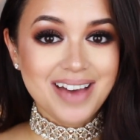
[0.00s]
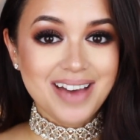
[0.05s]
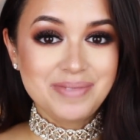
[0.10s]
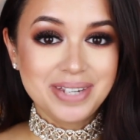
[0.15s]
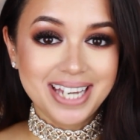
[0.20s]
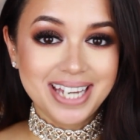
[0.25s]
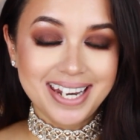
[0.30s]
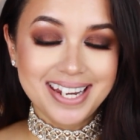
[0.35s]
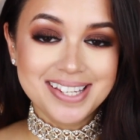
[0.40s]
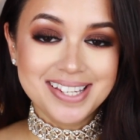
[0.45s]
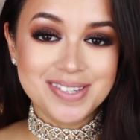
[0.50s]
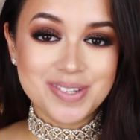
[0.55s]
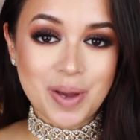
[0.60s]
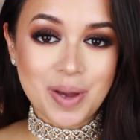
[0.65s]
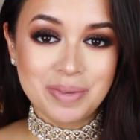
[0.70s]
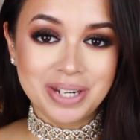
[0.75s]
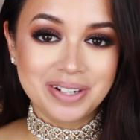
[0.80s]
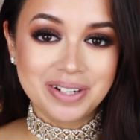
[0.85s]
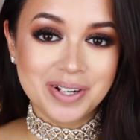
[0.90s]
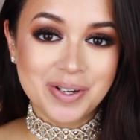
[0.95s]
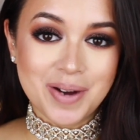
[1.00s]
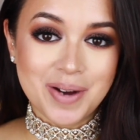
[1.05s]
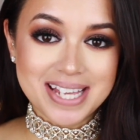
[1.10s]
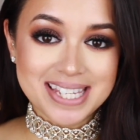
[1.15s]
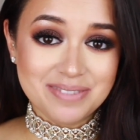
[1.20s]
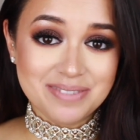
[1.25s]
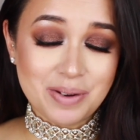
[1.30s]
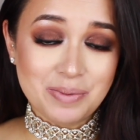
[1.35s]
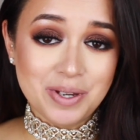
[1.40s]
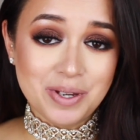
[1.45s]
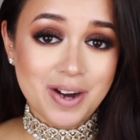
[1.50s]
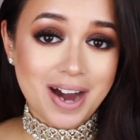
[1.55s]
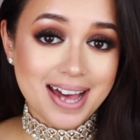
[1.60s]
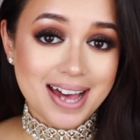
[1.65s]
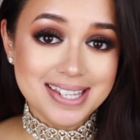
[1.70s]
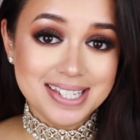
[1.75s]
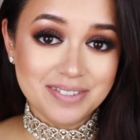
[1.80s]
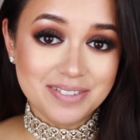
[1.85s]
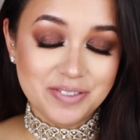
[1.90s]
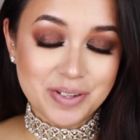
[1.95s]
I've been getting so many requests from you
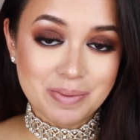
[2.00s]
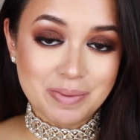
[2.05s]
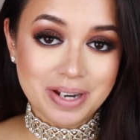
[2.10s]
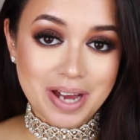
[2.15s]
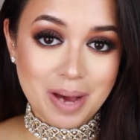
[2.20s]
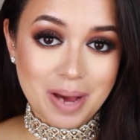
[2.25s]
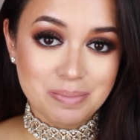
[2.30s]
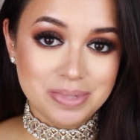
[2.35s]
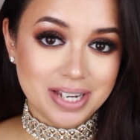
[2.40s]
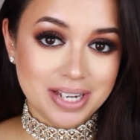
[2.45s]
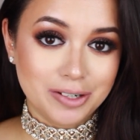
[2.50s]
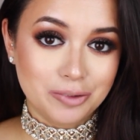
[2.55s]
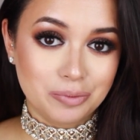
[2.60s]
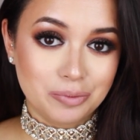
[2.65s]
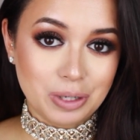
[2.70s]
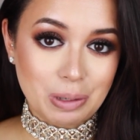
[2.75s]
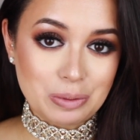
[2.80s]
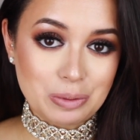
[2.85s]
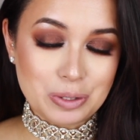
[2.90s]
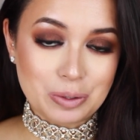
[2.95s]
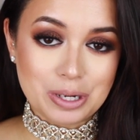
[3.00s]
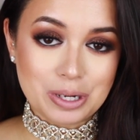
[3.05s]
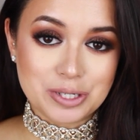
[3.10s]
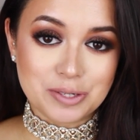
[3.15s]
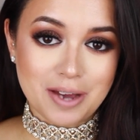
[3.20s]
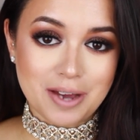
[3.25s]
guys to film an updated room tour,